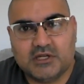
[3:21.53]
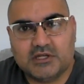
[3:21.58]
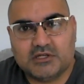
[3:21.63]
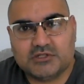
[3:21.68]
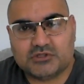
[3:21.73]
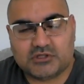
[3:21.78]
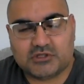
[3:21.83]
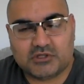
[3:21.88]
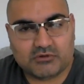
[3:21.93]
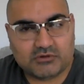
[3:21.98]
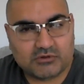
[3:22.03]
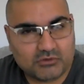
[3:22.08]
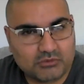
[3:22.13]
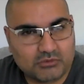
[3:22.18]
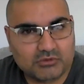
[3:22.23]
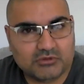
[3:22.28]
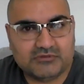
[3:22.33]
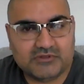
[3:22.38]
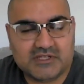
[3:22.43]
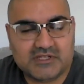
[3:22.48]
So there are
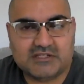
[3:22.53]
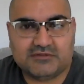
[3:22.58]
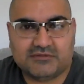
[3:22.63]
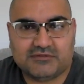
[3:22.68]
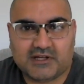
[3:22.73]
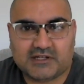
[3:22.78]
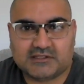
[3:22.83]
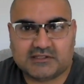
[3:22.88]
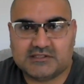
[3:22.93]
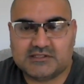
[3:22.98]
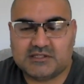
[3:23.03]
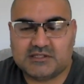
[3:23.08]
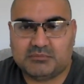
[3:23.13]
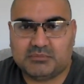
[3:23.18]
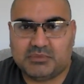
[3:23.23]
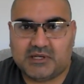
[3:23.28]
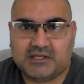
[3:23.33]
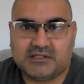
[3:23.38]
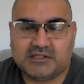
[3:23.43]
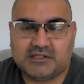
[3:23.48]
all of these factors in
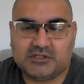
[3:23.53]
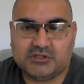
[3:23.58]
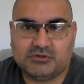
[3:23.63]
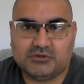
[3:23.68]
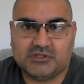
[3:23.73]
play that you